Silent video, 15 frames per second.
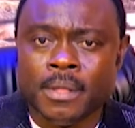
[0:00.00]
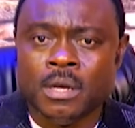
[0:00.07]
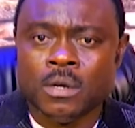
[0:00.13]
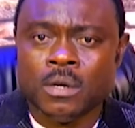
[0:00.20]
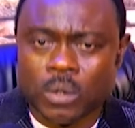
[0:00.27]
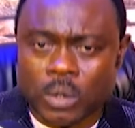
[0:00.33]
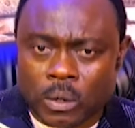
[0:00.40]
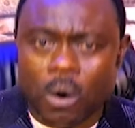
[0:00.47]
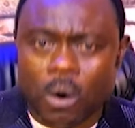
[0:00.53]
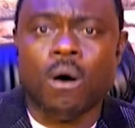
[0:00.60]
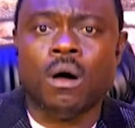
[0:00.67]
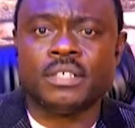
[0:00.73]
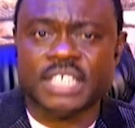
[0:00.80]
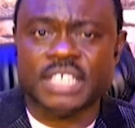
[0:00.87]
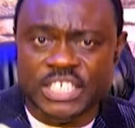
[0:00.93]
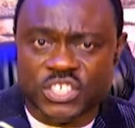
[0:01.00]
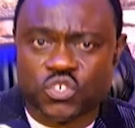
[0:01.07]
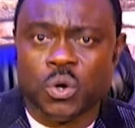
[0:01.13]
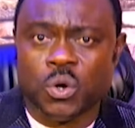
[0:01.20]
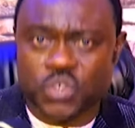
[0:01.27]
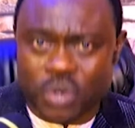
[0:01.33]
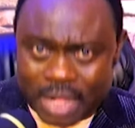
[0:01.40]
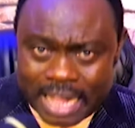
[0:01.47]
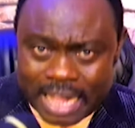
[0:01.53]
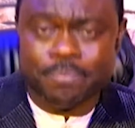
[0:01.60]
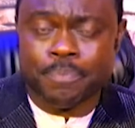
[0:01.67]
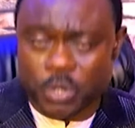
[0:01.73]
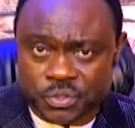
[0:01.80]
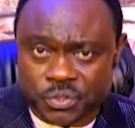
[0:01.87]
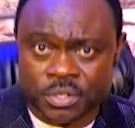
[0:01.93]
god is going to help
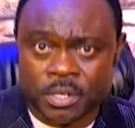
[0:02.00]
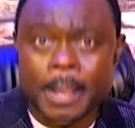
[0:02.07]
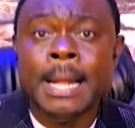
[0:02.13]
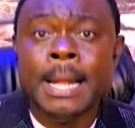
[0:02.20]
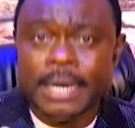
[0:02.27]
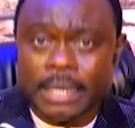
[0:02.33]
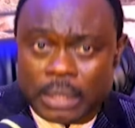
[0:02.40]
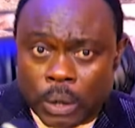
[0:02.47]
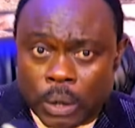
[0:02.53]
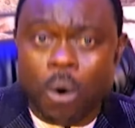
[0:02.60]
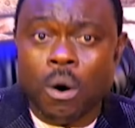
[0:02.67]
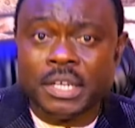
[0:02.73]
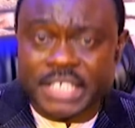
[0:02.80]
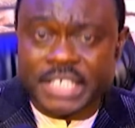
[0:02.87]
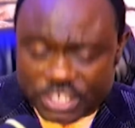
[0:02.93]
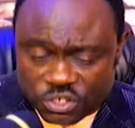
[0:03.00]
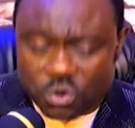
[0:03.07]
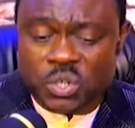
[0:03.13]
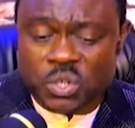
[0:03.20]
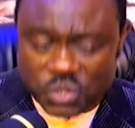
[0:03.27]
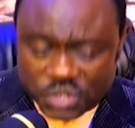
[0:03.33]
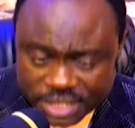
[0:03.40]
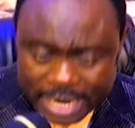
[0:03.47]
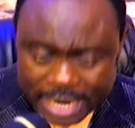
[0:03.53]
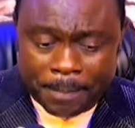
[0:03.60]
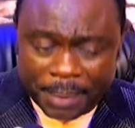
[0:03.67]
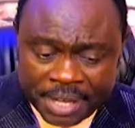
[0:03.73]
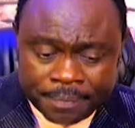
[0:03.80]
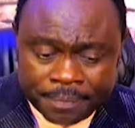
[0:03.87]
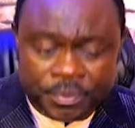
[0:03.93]
us God is going to step in.
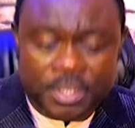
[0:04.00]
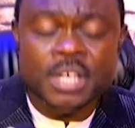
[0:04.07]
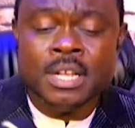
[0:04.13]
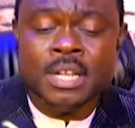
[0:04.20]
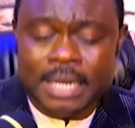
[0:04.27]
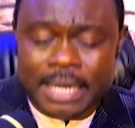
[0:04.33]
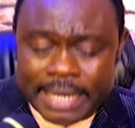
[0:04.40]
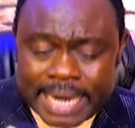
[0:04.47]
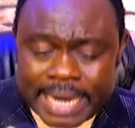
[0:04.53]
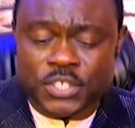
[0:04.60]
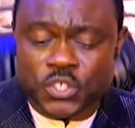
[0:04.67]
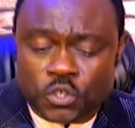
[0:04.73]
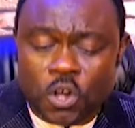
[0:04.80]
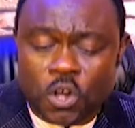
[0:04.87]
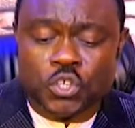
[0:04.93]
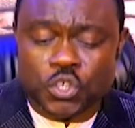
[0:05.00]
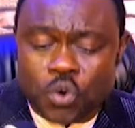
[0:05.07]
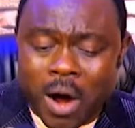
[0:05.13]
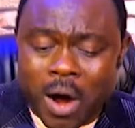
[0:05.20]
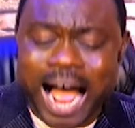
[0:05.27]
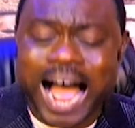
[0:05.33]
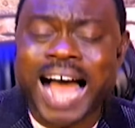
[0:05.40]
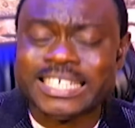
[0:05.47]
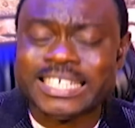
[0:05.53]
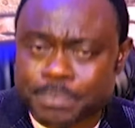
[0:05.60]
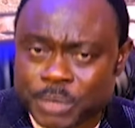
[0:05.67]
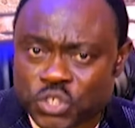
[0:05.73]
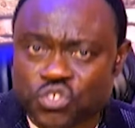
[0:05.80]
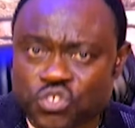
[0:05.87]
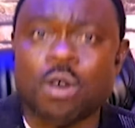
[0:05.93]
Let not your heart be
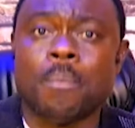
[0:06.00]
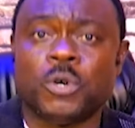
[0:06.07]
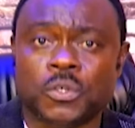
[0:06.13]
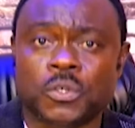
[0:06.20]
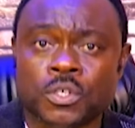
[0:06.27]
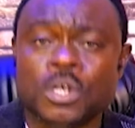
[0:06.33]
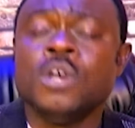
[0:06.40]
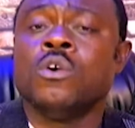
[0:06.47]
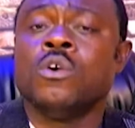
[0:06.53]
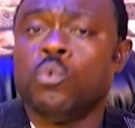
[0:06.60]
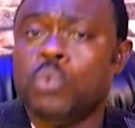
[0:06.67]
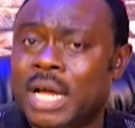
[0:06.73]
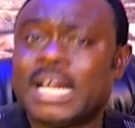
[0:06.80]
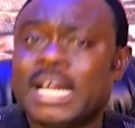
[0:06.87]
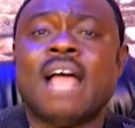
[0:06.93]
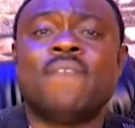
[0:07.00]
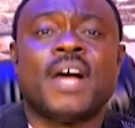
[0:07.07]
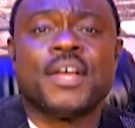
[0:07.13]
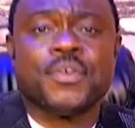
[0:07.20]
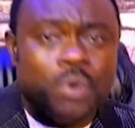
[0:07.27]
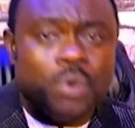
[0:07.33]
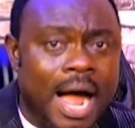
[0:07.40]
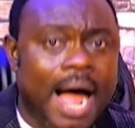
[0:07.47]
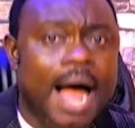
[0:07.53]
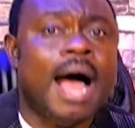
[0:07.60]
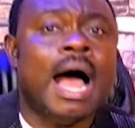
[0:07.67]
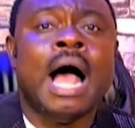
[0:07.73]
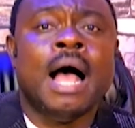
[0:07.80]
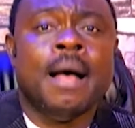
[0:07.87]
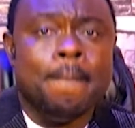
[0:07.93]
troubled. Wherever you are,
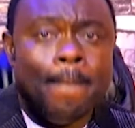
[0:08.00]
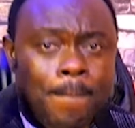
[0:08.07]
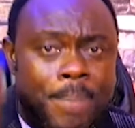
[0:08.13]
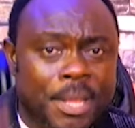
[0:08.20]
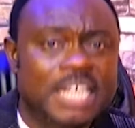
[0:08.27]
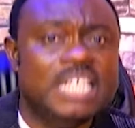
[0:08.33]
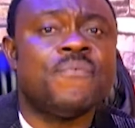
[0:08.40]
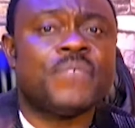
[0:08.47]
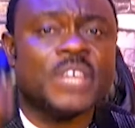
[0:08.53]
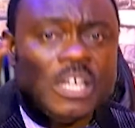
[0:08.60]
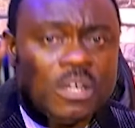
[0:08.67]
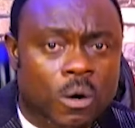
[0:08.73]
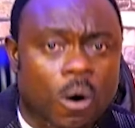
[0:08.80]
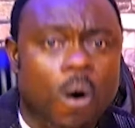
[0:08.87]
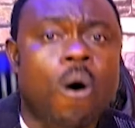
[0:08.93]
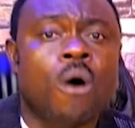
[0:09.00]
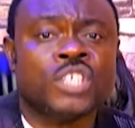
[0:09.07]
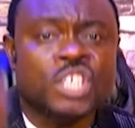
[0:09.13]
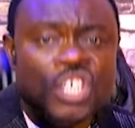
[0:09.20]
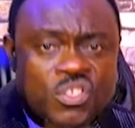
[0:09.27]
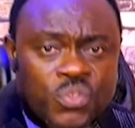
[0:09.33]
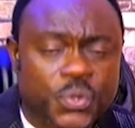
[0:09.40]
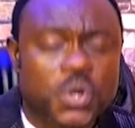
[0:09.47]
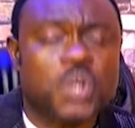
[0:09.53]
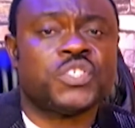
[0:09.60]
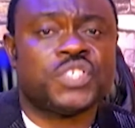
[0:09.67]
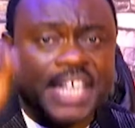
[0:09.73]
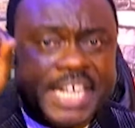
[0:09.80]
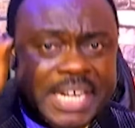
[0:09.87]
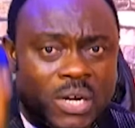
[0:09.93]
believe in God, trust in
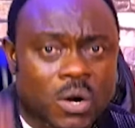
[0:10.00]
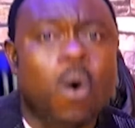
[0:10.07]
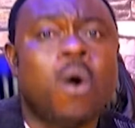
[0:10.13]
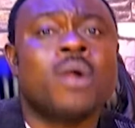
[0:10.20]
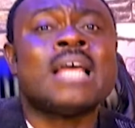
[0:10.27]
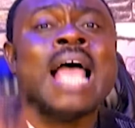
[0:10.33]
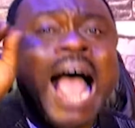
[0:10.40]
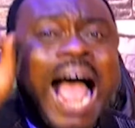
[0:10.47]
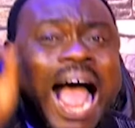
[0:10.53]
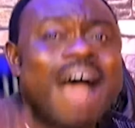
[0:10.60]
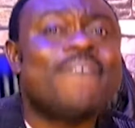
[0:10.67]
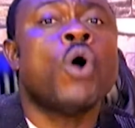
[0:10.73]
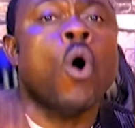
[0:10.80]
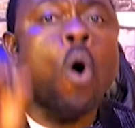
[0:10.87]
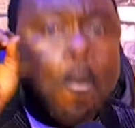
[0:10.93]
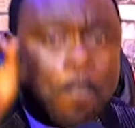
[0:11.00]
God, have hope